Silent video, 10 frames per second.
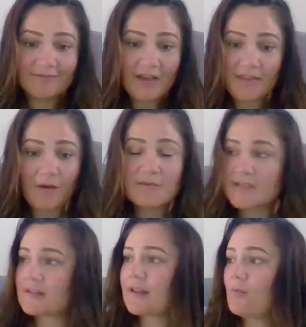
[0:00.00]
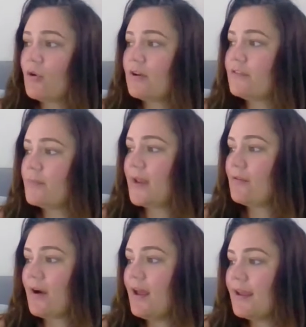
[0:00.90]
And that was a theme word for me,
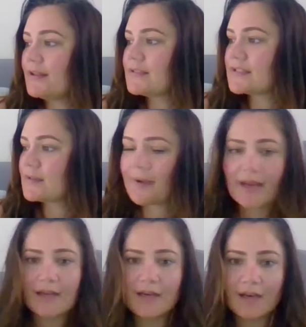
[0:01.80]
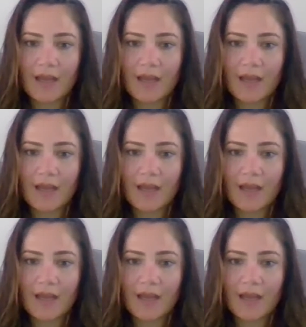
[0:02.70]
right? Anticipated